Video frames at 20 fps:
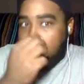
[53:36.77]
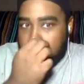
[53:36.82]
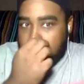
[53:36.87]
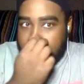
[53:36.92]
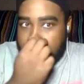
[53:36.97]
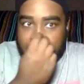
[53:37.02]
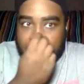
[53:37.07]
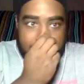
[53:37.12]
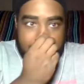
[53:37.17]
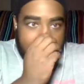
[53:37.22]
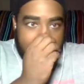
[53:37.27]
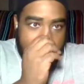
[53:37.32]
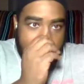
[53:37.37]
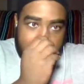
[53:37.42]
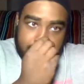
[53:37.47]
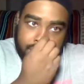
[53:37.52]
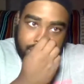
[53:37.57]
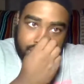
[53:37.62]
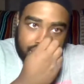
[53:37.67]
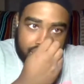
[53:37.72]
my god,
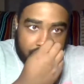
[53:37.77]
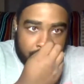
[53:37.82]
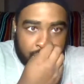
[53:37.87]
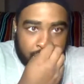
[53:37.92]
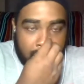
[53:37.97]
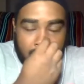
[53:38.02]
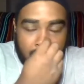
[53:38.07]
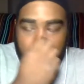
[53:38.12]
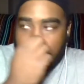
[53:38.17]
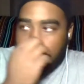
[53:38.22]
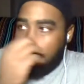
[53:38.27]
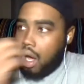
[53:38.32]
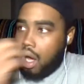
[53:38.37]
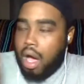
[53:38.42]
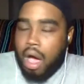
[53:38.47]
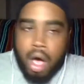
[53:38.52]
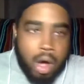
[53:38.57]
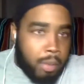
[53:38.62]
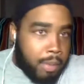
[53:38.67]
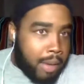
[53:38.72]
dude.
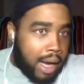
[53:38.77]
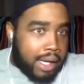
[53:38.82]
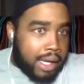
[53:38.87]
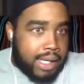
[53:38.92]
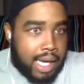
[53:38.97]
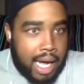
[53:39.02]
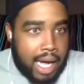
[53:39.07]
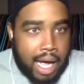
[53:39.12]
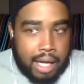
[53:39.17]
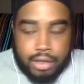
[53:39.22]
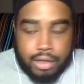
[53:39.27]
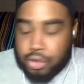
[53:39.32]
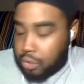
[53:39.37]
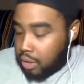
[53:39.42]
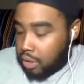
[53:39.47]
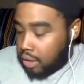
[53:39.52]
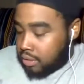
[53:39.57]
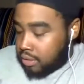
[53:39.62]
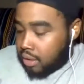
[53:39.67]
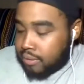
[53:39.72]
Oh my god, dude.
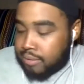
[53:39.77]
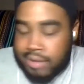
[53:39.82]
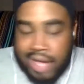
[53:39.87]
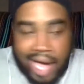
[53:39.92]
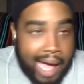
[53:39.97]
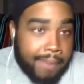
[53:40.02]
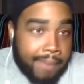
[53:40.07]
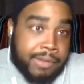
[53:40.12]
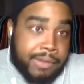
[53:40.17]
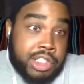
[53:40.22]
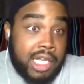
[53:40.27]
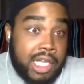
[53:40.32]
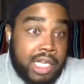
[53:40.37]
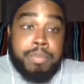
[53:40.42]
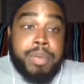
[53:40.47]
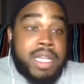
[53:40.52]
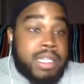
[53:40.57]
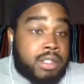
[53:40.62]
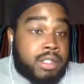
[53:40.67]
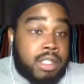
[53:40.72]
But that shit
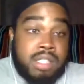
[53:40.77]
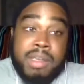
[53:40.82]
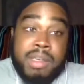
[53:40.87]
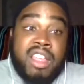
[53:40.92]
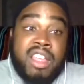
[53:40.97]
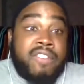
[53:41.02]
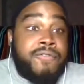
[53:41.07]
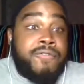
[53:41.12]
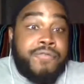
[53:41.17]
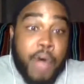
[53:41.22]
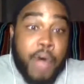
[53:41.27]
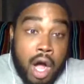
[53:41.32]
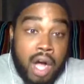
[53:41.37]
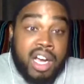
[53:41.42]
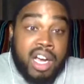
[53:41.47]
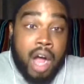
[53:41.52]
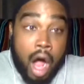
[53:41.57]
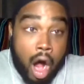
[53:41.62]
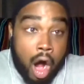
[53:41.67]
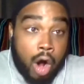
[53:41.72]
pisses me the fuck
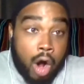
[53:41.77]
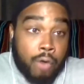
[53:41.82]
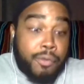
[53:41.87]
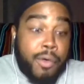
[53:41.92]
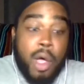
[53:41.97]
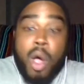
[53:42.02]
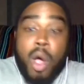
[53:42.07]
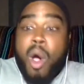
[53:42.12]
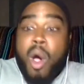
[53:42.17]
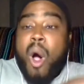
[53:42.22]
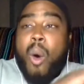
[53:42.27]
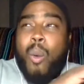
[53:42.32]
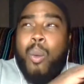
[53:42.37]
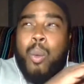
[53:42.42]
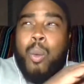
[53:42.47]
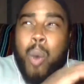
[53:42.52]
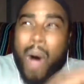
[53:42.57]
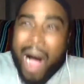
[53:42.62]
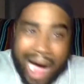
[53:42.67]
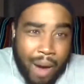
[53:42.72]
off.
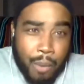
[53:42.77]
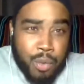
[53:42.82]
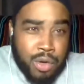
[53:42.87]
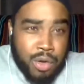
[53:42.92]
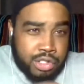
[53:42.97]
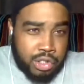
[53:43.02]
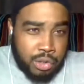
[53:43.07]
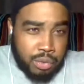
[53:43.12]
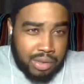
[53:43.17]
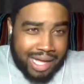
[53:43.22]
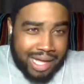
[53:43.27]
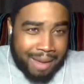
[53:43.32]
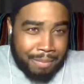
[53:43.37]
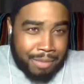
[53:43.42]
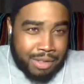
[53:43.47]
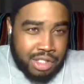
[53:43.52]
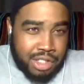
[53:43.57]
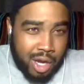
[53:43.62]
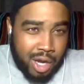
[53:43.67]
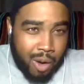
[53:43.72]
Why would you let
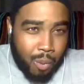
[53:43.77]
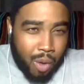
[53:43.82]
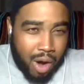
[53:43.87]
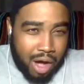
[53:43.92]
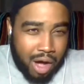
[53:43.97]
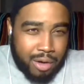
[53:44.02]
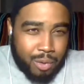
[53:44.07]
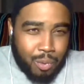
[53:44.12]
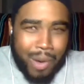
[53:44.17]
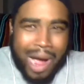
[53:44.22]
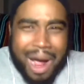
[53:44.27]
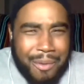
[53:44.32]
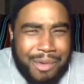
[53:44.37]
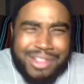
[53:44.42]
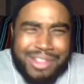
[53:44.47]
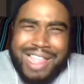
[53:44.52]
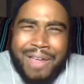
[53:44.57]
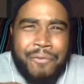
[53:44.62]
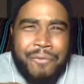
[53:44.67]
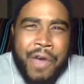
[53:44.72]
why would
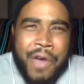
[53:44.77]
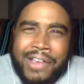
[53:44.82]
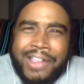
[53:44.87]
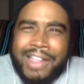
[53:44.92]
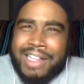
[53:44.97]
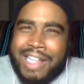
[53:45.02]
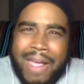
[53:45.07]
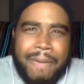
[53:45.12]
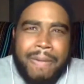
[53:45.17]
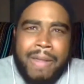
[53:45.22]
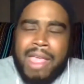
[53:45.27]
they fucking let